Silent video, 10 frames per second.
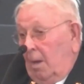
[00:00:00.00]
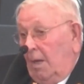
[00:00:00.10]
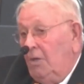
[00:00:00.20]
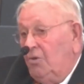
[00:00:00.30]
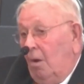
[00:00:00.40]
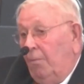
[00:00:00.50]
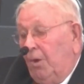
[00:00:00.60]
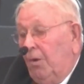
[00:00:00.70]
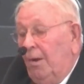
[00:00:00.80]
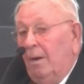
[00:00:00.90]
He
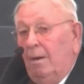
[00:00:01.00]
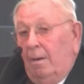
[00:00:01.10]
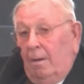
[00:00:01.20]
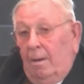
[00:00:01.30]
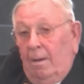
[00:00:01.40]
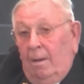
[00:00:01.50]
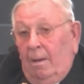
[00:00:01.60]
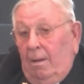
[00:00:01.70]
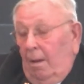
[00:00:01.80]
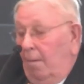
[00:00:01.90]
jumped in there,
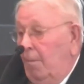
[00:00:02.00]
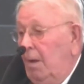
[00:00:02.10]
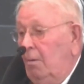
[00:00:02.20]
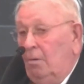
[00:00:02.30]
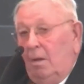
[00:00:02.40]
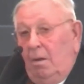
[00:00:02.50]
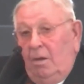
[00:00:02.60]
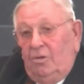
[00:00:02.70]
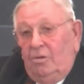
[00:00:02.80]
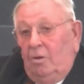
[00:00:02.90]
and man,
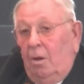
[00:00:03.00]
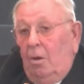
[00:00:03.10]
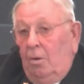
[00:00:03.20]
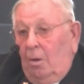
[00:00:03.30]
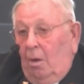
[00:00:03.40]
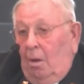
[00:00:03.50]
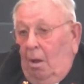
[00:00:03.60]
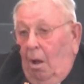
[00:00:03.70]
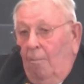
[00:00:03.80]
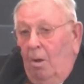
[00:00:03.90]
he says,
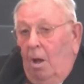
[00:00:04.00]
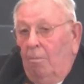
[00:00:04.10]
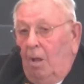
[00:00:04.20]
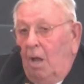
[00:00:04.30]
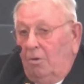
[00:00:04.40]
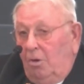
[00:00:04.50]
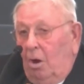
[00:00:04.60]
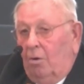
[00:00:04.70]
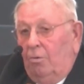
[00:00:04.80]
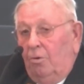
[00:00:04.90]
I'm a lot
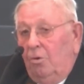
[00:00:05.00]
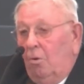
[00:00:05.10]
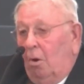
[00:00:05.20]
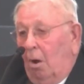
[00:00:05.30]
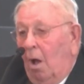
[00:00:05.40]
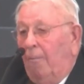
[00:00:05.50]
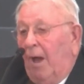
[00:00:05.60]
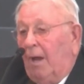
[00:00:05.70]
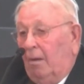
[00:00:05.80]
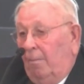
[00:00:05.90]
younger than you are, I'll
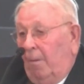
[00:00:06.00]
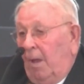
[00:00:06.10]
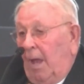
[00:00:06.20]
pack it.